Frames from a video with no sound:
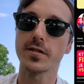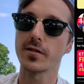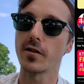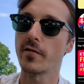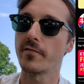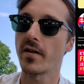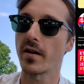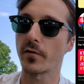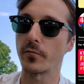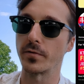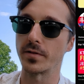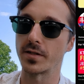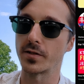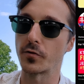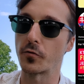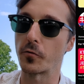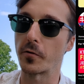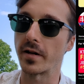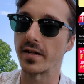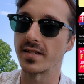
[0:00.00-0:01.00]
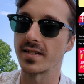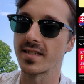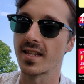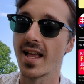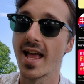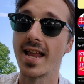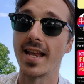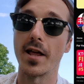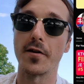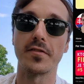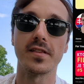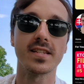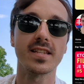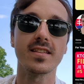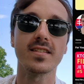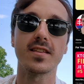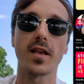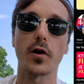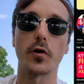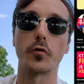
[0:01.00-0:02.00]
Slovak with Stories. Now, this
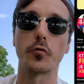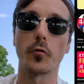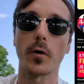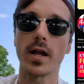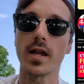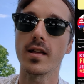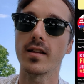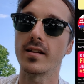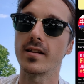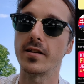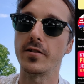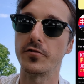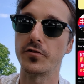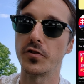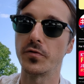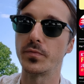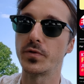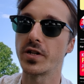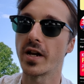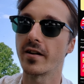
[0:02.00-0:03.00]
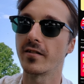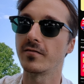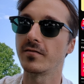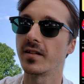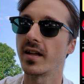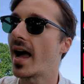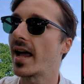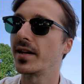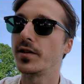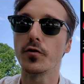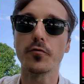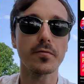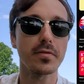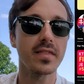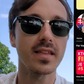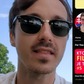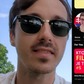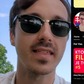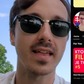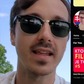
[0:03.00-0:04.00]
is a great YouTube channel. I don't
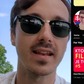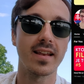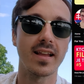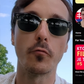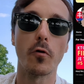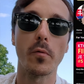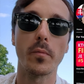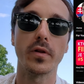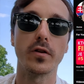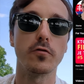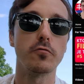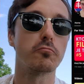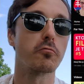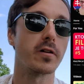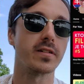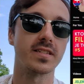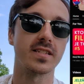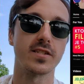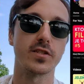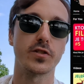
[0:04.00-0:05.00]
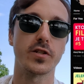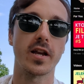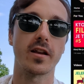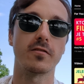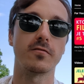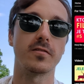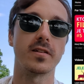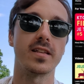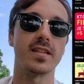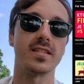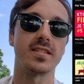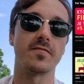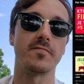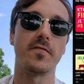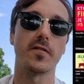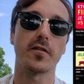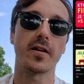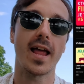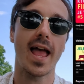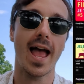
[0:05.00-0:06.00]
think that the woman who runs this channel is
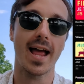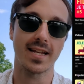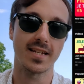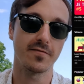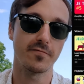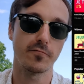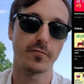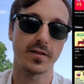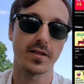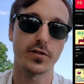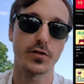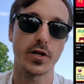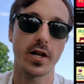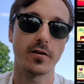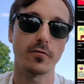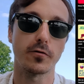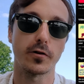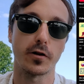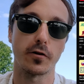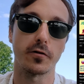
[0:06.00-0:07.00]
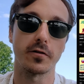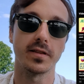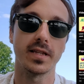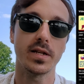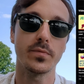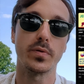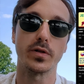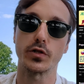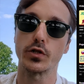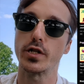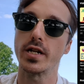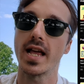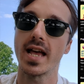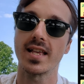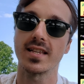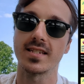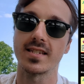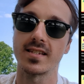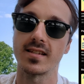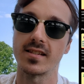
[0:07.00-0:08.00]
very active with the channel currently, but she
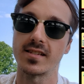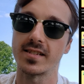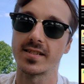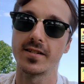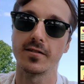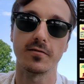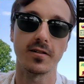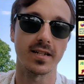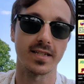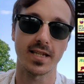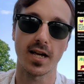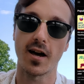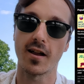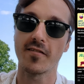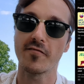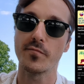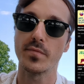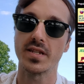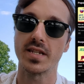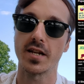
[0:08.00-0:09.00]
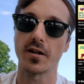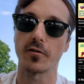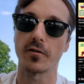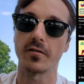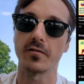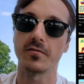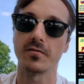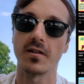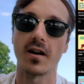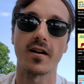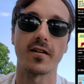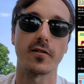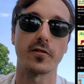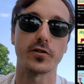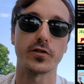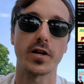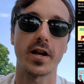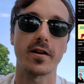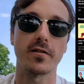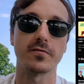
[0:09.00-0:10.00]
has still a ton of material on her
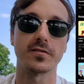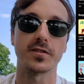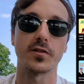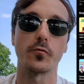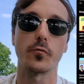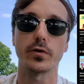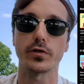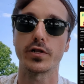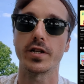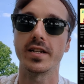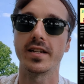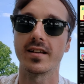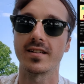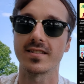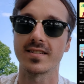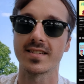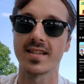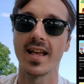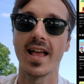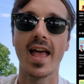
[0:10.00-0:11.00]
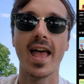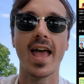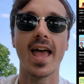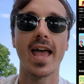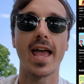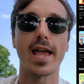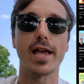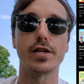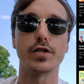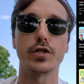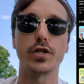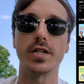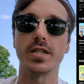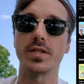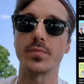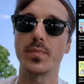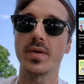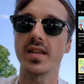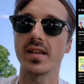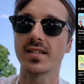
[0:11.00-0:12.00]
channel. So what she does is she
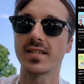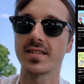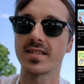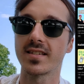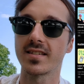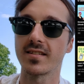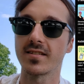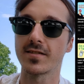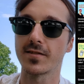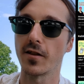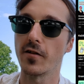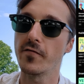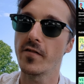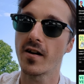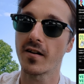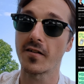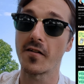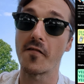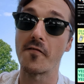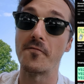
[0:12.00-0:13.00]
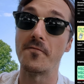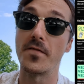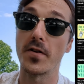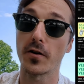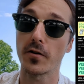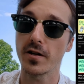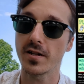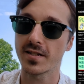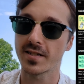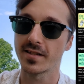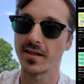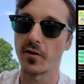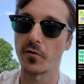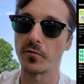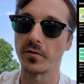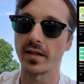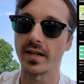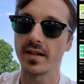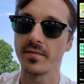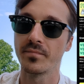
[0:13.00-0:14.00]
speaks Slovak very
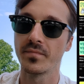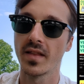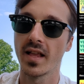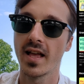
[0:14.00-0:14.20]
slowly.